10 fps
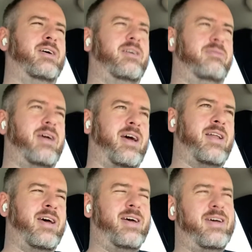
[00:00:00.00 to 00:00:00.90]

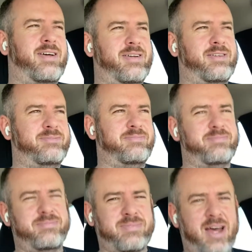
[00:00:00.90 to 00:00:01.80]
man,
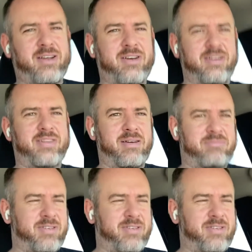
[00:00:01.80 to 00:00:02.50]
had a good attempt.